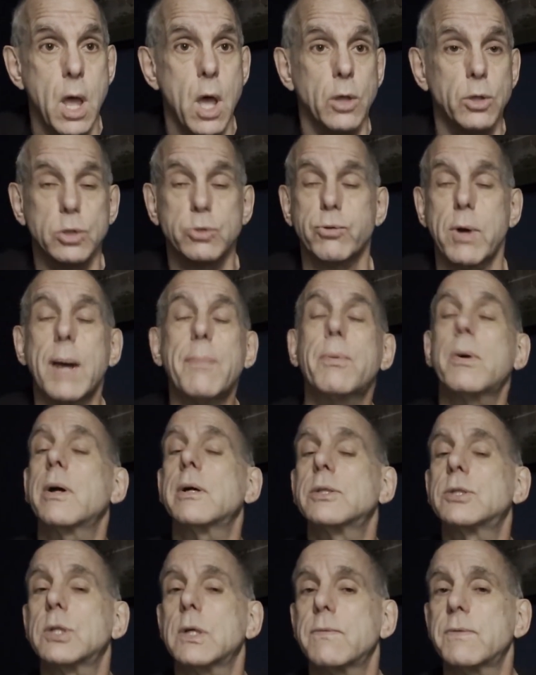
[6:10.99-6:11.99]
Those
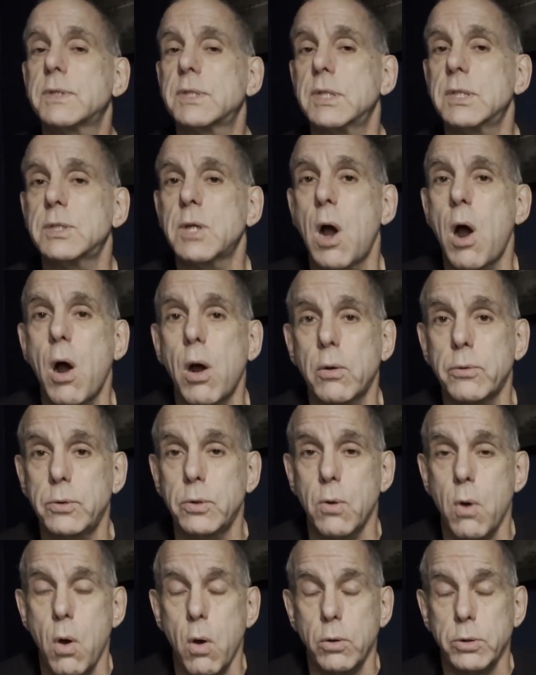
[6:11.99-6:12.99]
wraparound services
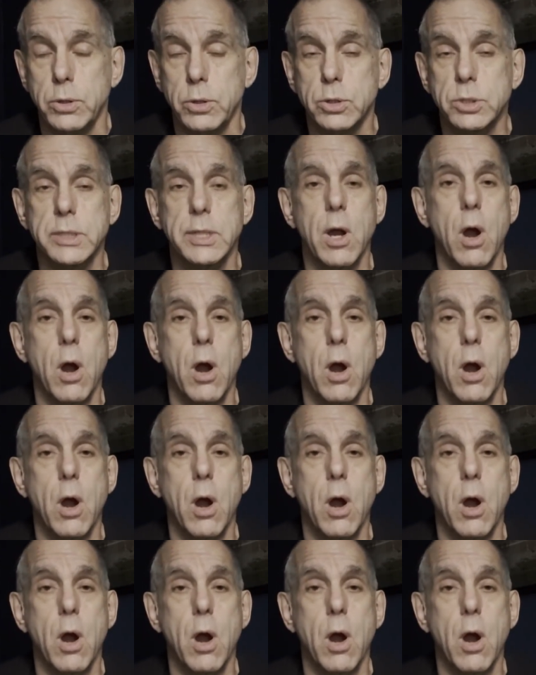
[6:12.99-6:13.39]
usually